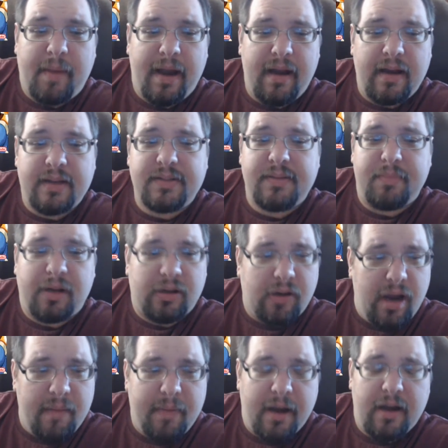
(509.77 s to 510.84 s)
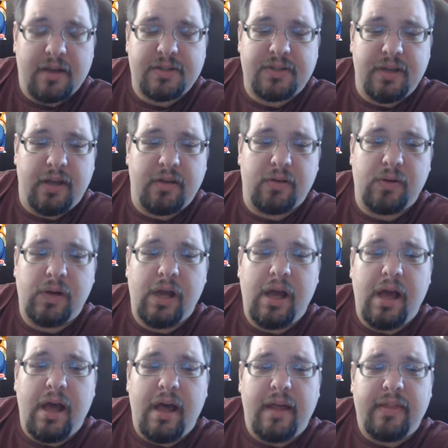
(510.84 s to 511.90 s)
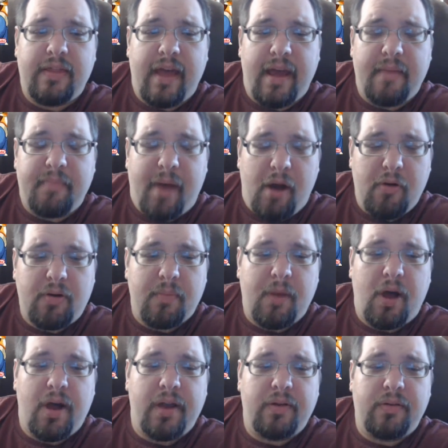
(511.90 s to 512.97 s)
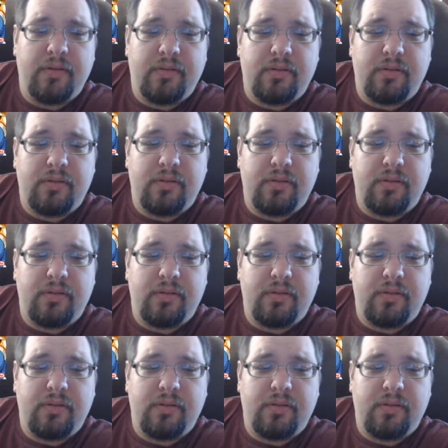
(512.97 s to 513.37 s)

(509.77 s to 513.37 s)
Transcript: parents and my grandparents knew that Pokemon